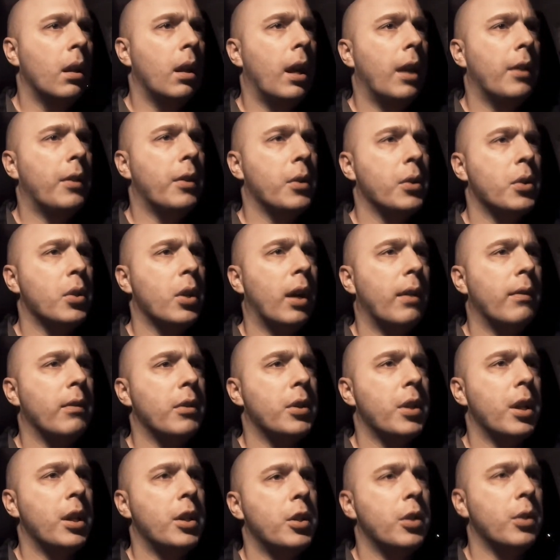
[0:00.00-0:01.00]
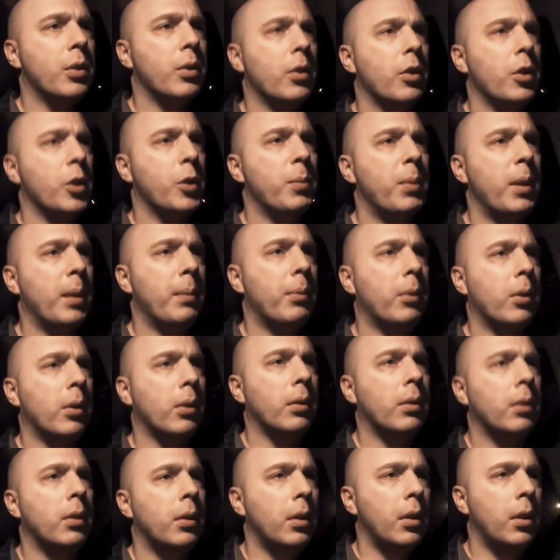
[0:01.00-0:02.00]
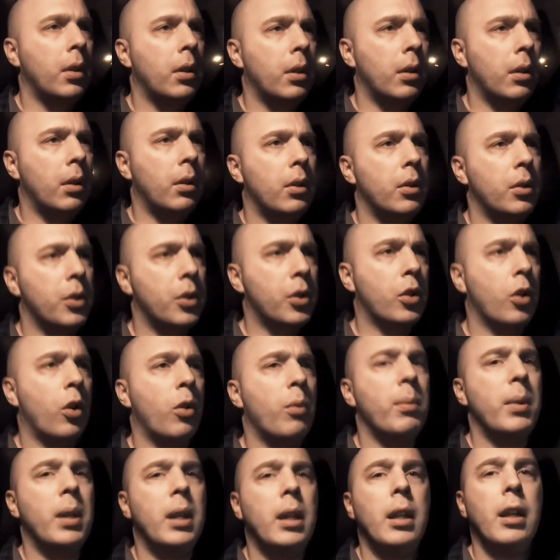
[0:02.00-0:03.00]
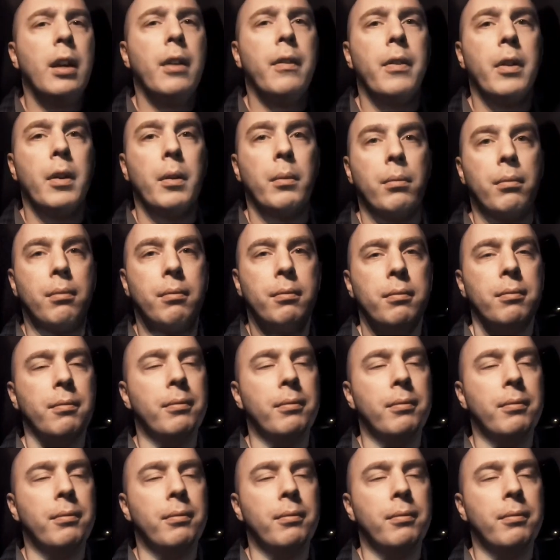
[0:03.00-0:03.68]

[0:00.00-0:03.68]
at those conversations with those people, so many of them,